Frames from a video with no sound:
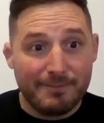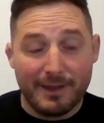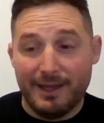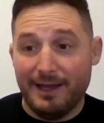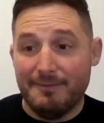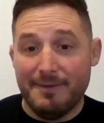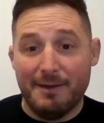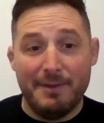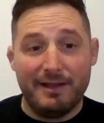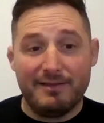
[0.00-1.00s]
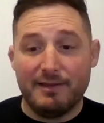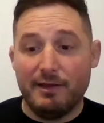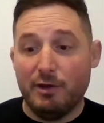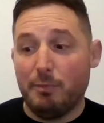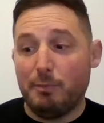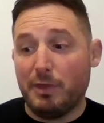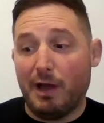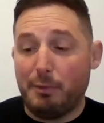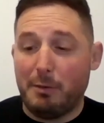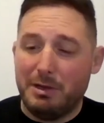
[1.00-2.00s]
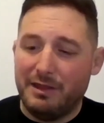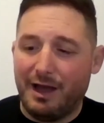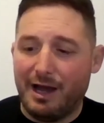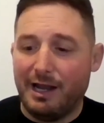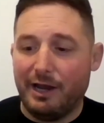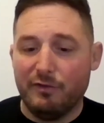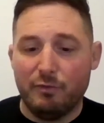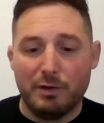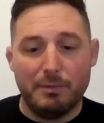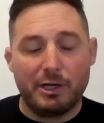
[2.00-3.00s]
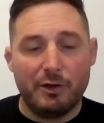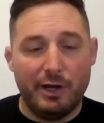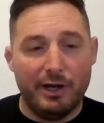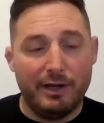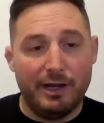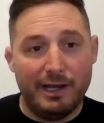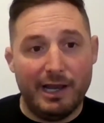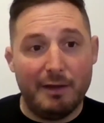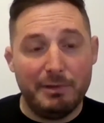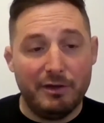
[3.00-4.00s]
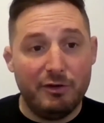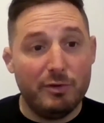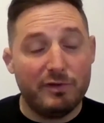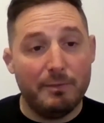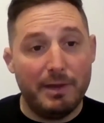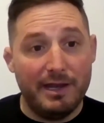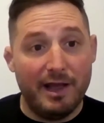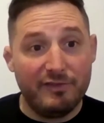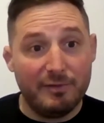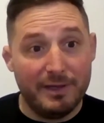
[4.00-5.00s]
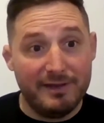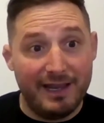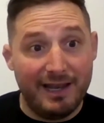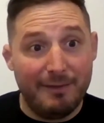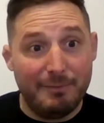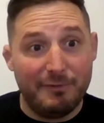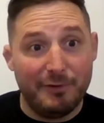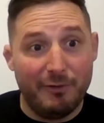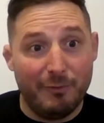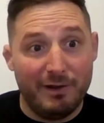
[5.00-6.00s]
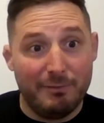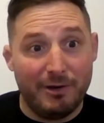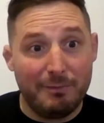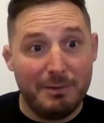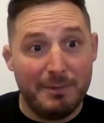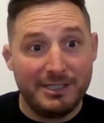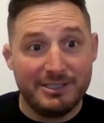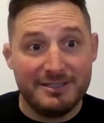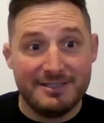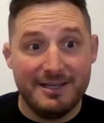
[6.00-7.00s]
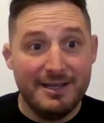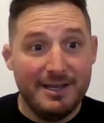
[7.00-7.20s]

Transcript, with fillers: Um, I met, you know, the, probably the highlight of what my career allowed me to do is I met Nelson Mandela for one of my rugby matches.